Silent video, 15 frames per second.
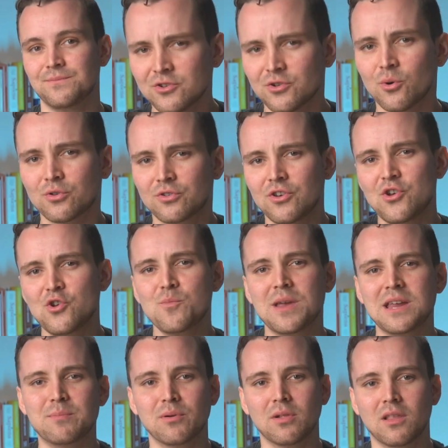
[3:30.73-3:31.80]
Talk to new
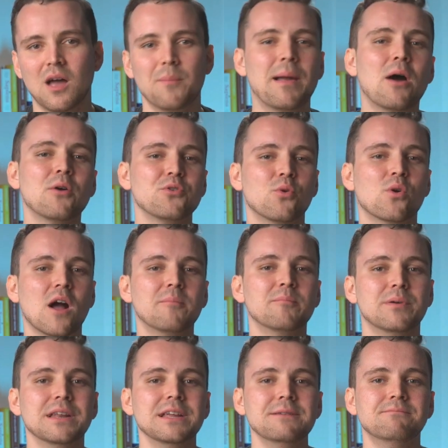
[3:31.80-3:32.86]
people about your
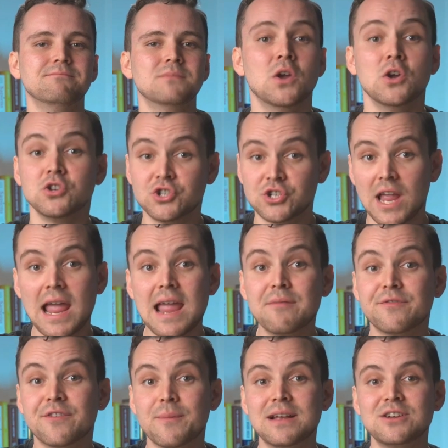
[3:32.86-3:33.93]
company. Share
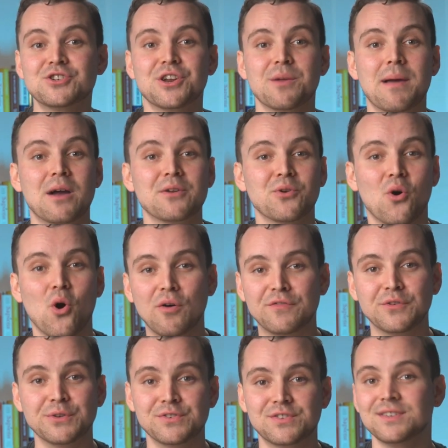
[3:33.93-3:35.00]
information about your
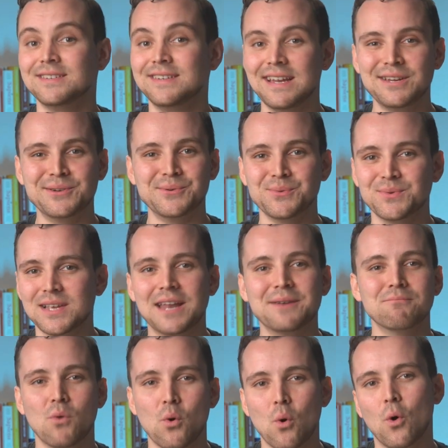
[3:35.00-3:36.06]
offers, deals, and
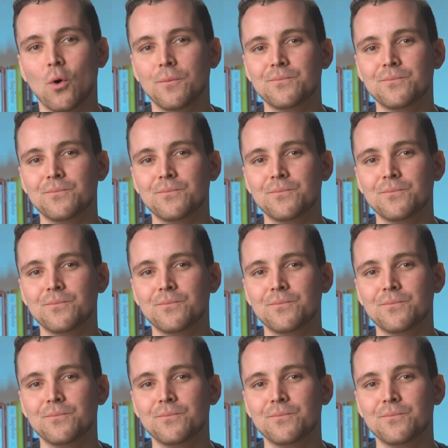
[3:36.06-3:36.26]
more.